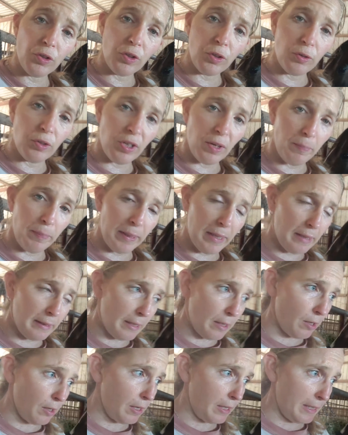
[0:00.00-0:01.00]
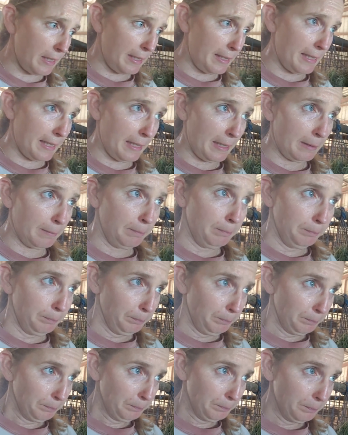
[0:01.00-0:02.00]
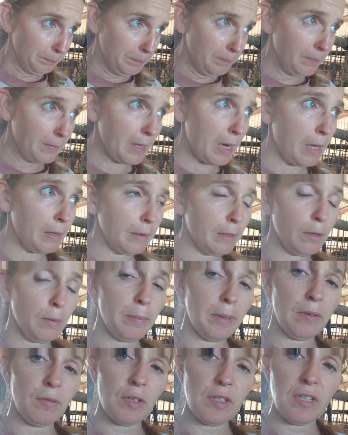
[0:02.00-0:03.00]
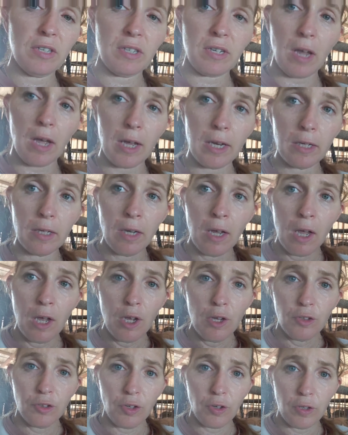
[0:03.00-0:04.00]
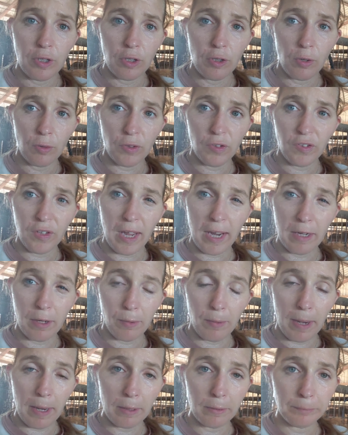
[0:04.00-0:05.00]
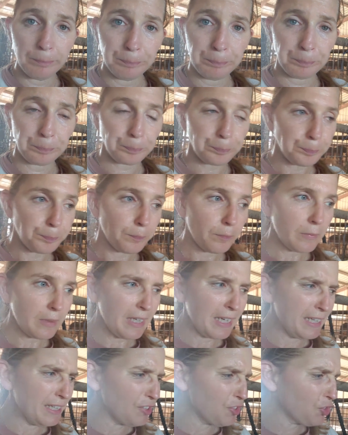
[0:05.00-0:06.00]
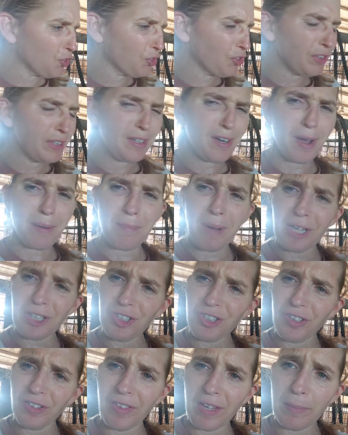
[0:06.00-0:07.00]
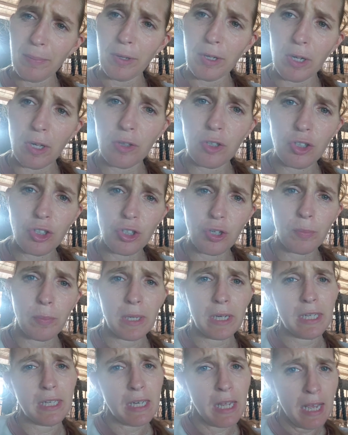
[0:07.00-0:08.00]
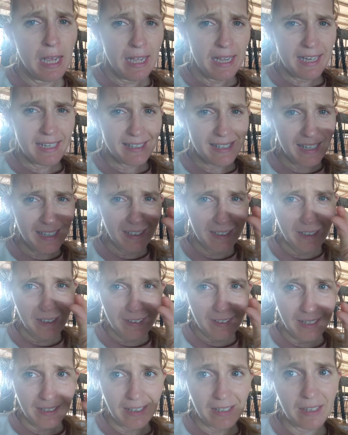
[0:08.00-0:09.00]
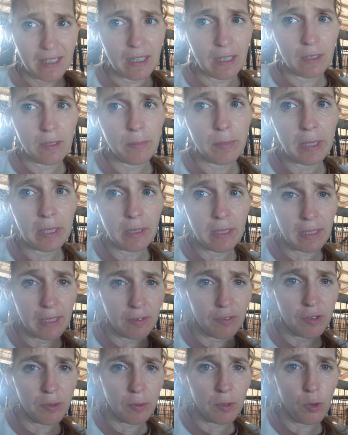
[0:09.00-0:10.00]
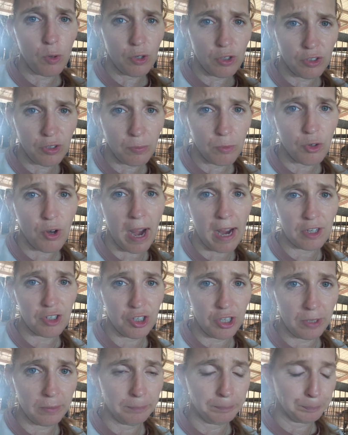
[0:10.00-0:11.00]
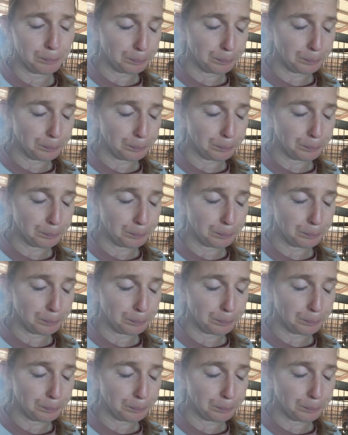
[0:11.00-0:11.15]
you typically are going to need a little bit of a stud so that you don't slide around. It's usually not much that they put on the shoe, but it's kind of a little tiny thing on the bank that gives the horse some traction.